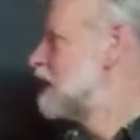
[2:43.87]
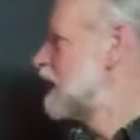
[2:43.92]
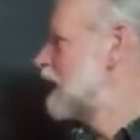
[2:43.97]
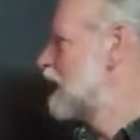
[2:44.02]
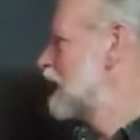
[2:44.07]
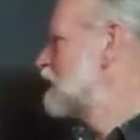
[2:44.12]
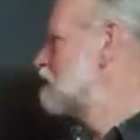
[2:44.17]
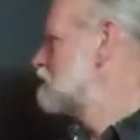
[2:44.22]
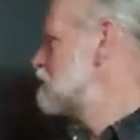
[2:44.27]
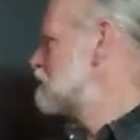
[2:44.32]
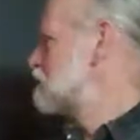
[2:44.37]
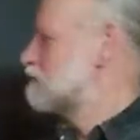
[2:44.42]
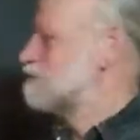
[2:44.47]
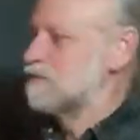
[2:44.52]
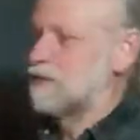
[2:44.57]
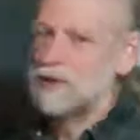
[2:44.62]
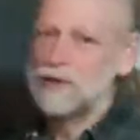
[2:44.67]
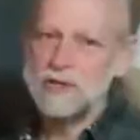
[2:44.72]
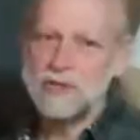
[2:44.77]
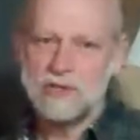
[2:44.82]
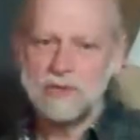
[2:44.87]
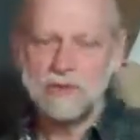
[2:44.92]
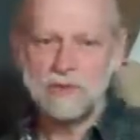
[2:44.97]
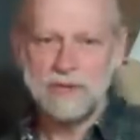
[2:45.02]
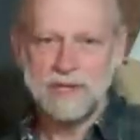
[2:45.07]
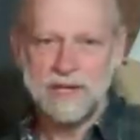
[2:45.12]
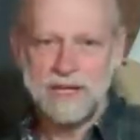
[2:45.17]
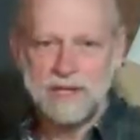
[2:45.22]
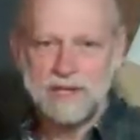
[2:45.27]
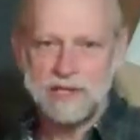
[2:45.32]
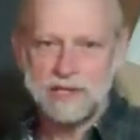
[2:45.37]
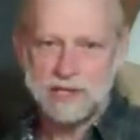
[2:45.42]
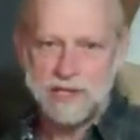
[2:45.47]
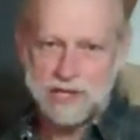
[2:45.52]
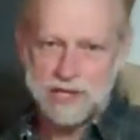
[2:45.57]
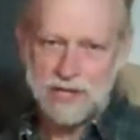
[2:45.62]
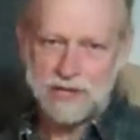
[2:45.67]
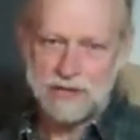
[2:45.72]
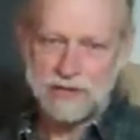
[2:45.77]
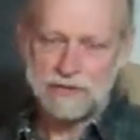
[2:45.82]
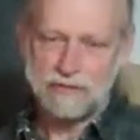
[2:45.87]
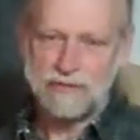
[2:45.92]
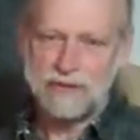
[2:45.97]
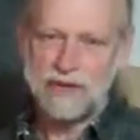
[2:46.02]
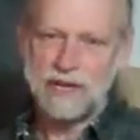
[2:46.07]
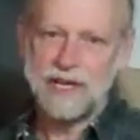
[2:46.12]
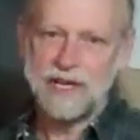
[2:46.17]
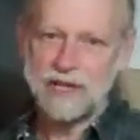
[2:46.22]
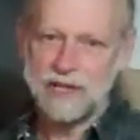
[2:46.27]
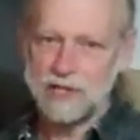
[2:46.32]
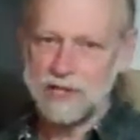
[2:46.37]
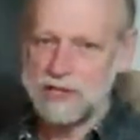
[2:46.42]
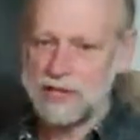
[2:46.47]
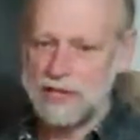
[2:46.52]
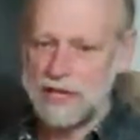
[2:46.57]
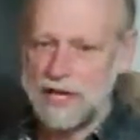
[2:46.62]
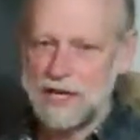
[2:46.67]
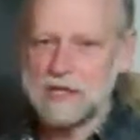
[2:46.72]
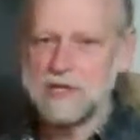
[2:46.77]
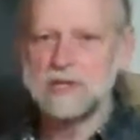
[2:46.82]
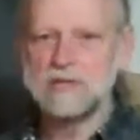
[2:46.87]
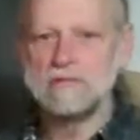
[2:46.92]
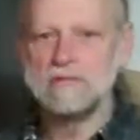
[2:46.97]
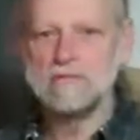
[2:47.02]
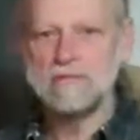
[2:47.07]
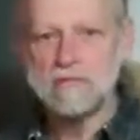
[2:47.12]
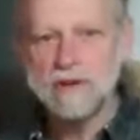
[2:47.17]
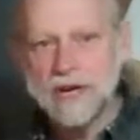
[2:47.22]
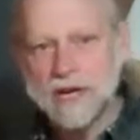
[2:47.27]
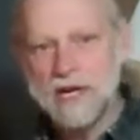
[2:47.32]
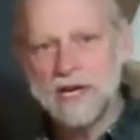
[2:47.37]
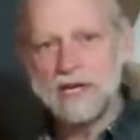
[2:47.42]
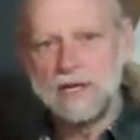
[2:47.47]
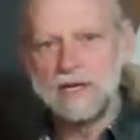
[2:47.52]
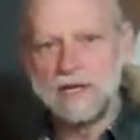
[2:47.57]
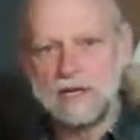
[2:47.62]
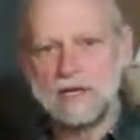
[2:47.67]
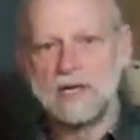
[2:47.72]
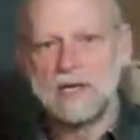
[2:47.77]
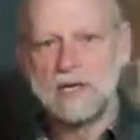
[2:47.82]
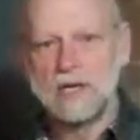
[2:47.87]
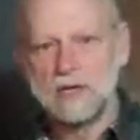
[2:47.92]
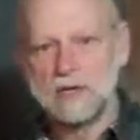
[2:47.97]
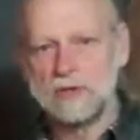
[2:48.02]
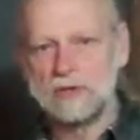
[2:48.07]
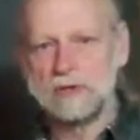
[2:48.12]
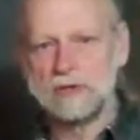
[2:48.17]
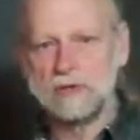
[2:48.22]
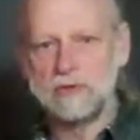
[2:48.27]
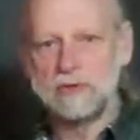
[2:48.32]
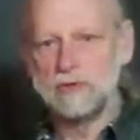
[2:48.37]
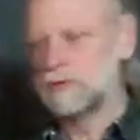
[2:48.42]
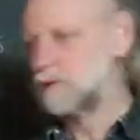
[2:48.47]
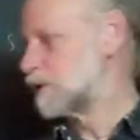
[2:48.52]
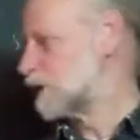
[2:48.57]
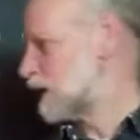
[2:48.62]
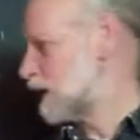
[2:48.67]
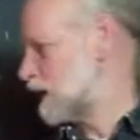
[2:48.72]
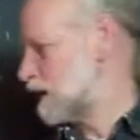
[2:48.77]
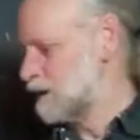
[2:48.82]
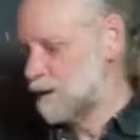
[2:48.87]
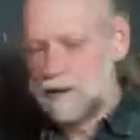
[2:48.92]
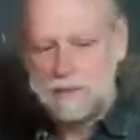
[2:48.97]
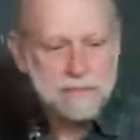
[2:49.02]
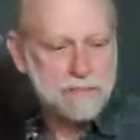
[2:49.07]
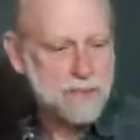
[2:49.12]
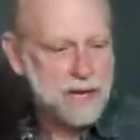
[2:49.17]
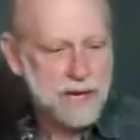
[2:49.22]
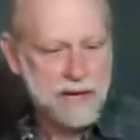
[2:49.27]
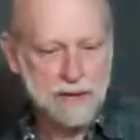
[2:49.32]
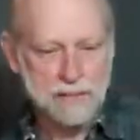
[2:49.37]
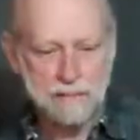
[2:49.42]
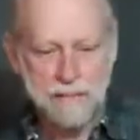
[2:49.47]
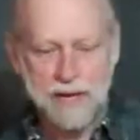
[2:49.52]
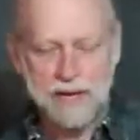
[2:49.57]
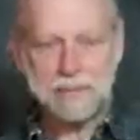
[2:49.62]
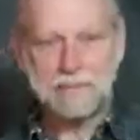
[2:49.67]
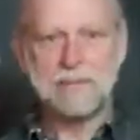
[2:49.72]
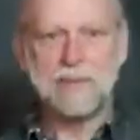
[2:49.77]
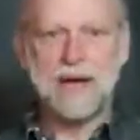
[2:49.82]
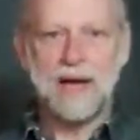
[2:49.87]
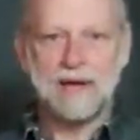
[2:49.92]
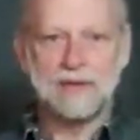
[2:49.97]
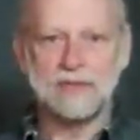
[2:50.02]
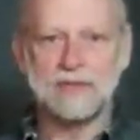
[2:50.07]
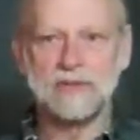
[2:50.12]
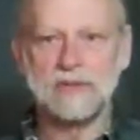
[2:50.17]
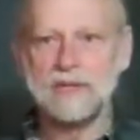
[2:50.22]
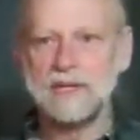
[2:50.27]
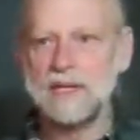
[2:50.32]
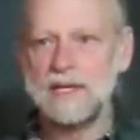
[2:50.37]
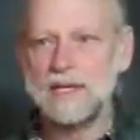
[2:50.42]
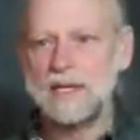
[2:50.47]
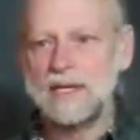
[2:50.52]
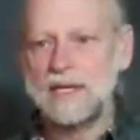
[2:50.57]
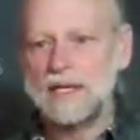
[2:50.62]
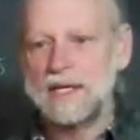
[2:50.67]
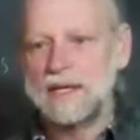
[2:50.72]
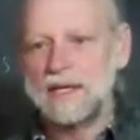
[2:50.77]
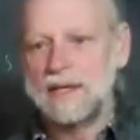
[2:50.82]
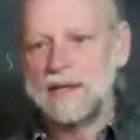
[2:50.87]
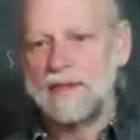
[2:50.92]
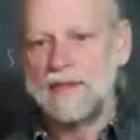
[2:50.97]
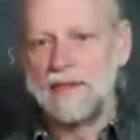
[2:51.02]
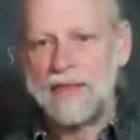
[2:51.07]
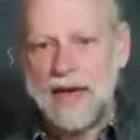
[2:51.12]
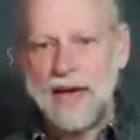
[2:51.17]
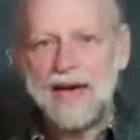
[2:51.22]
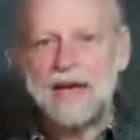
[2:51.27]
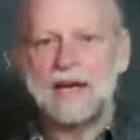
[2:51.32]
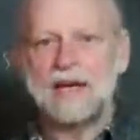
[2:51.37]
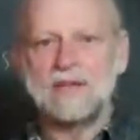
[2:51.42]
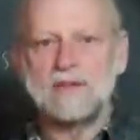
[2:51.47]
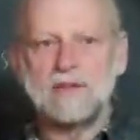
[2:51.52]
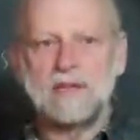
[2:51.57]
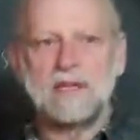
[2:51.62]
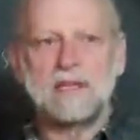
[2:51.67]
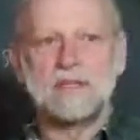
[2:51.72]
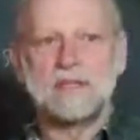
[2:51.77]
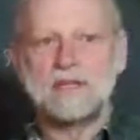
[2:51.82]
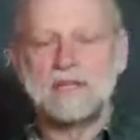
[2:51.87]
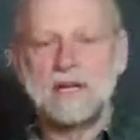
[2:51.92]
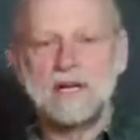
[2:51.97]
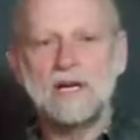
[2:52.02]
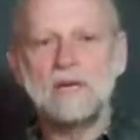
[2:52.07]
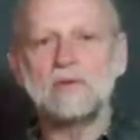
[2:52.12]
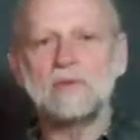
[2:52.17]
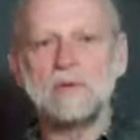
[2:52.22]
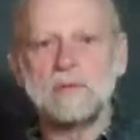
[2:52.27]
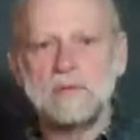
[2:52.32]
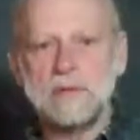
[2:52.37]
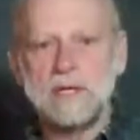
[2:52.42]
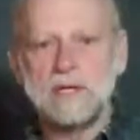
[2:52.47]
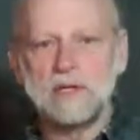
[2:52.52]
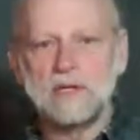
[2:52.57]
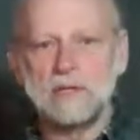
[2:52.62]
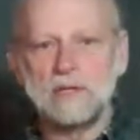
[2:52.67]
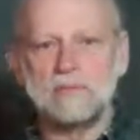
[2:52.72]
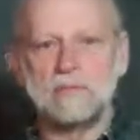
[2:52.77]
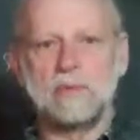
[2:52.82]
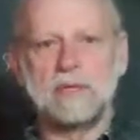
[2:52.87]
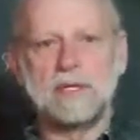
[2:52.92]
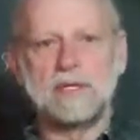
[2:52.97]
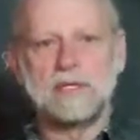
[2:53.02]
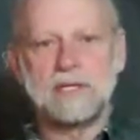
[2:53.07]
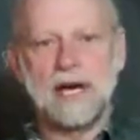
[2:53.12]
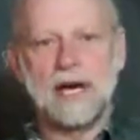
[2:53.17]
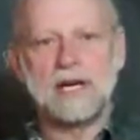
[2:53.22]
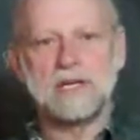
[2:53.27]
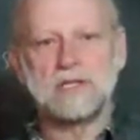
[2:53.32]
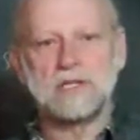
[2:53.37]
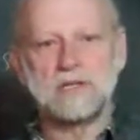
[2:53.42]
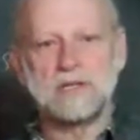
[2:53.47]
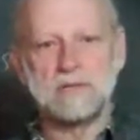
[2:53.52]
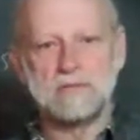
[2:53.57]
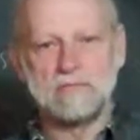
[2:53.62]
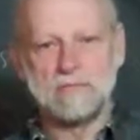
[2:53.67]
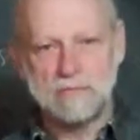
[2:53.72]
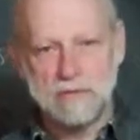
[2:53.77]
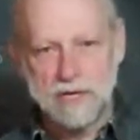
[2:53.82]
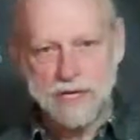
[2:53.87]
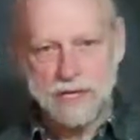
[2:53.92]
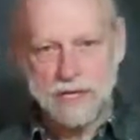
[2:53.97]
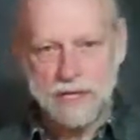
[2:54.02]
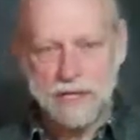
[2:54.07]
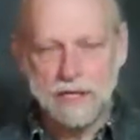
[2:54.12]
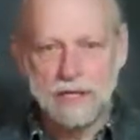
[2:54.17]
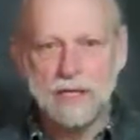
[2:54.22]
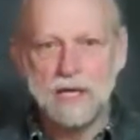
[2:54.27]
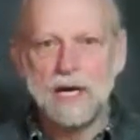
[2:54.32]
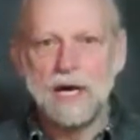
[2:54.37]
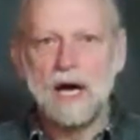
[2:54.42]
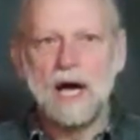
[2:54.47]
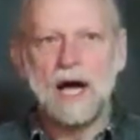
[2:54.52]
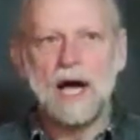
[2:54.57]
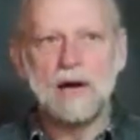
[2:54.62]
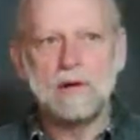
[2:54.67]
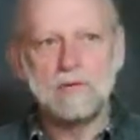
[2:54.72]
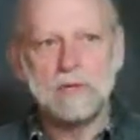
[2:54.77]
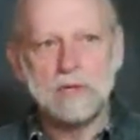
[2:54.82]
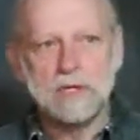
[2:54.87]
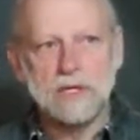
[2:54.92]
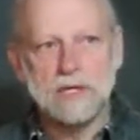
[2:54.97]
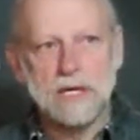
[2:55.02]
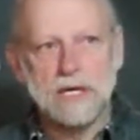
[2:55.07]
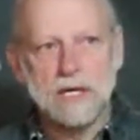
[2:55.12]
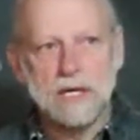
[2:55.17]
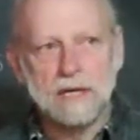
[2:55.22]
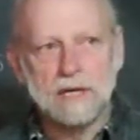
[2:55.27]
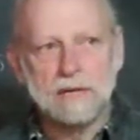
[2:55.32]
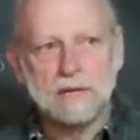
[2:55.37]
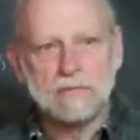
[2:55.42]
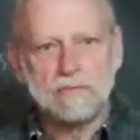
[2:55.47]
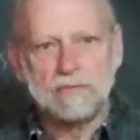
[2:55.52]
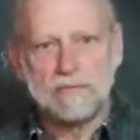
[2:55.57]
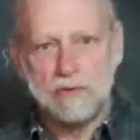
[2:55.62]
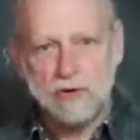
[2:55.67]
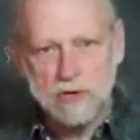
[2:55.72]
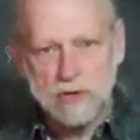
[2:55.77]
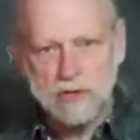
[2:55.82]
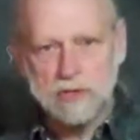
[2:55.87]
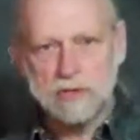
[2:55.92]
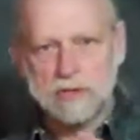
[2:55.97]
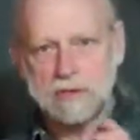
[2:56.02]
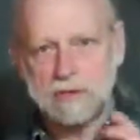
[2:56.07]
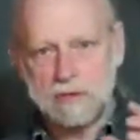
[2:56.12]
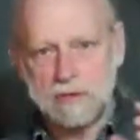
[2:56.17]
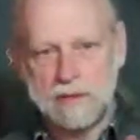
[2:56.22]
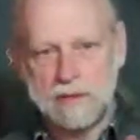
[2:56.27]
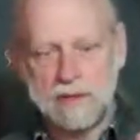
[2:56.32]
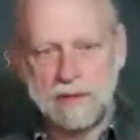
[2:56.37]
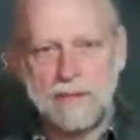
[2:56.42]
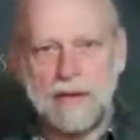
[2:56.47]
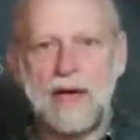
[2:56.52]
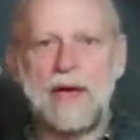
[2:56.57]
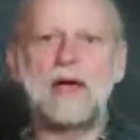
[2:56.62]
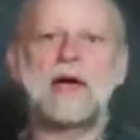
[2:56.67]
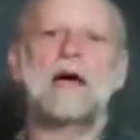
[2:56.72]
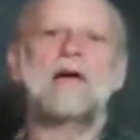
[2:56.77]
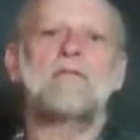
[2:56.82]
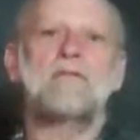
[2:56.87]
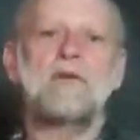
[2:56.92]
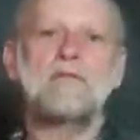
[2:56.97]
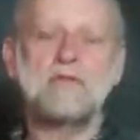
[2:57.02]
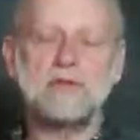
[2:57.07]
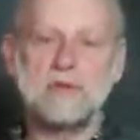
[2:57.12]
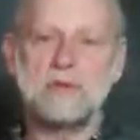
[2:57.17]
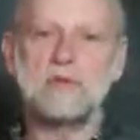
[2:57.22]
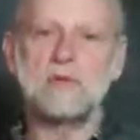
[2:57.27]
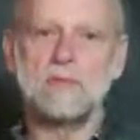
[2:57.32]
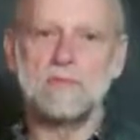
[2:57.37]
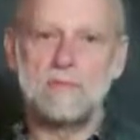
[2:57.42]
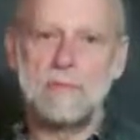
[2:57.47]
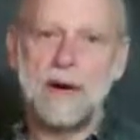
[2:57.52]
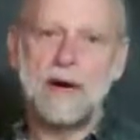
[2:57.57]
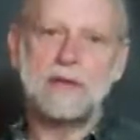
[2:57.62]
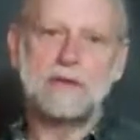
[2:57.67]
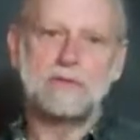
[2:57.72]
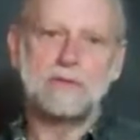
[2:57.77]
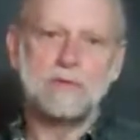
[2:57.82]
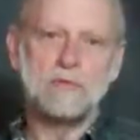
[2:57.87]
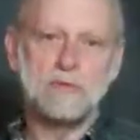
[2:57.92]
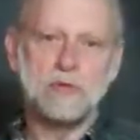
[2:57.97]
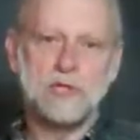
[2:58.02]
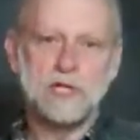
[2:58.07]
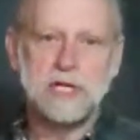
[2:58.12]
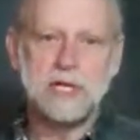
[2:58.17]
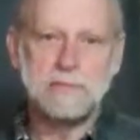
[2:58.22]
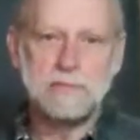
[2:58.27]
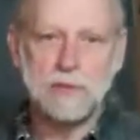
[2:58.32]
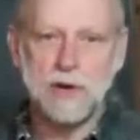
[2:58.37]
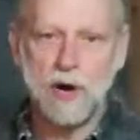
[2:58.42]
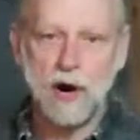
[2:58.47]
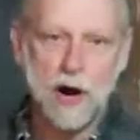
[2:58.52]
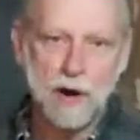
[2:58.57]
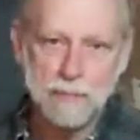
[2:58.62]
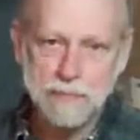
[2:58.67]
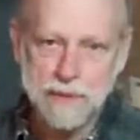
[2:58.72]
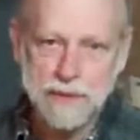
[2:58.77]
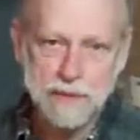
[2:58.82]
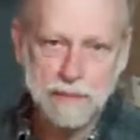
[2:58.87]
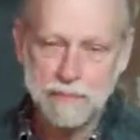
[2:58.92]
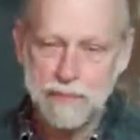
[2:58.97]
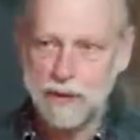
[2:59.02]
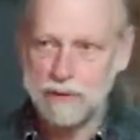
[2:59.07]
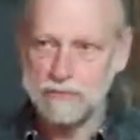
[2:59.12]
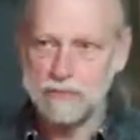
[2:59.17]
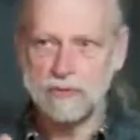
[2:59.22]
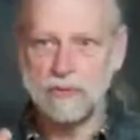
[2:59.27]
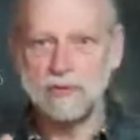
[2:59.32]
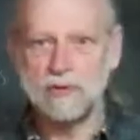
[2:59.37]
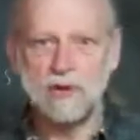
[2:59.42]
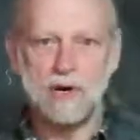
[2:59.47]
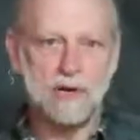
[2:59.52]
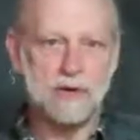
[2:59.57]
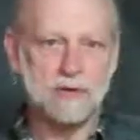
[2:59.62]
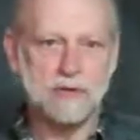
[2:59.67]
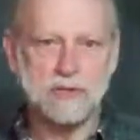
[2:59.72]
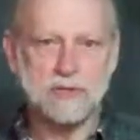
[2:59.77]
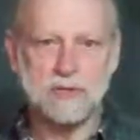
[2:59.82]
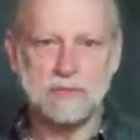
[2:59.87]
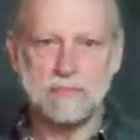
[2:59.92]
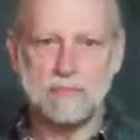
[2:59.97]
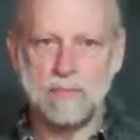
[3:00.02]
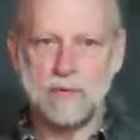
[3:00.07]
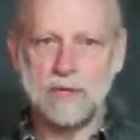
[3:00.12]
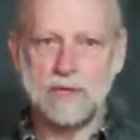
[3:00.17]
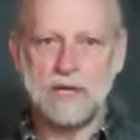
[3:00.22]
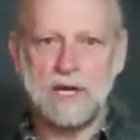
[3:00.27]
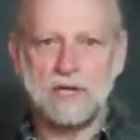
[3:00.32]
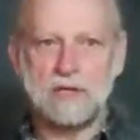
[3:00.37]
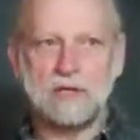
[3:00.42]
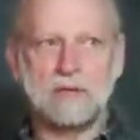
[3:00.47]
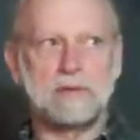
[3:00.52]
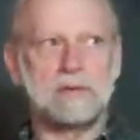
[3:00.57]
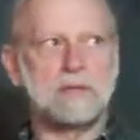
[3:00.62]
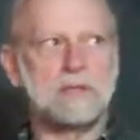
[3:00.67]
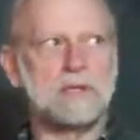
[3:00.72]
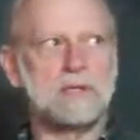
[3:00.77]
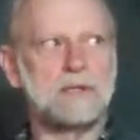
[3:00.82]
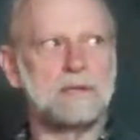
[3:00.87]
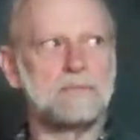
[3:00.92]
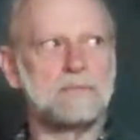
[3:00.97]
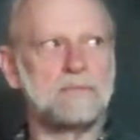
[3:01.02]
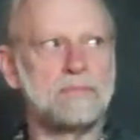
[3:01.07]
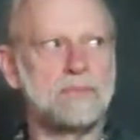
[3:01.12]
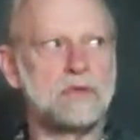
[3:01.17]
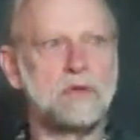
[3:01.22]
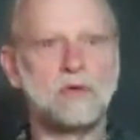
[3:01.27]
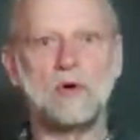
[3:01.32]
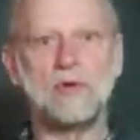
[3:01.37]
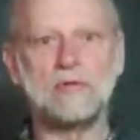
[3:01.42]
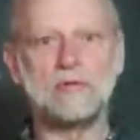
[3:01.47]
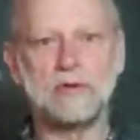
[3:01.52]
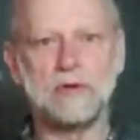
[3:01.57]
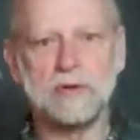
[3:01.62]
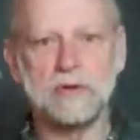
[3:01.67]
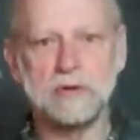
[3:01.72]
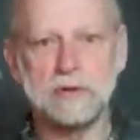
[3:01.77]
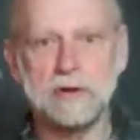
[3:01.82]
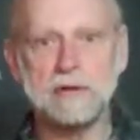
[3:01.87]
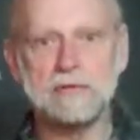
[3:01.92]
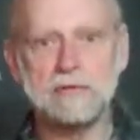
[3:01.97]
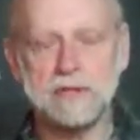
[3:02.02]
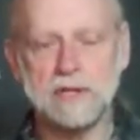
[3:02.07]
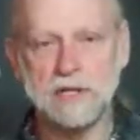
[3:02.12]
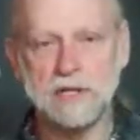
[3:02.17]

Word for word: And I would defer to an English teacher for English class to read through uh, uh, Macbeth. That I think there would be a good play to actually read. I would uh, first have every student buy their own cheap copy, about two dollars would get you a Dover thrift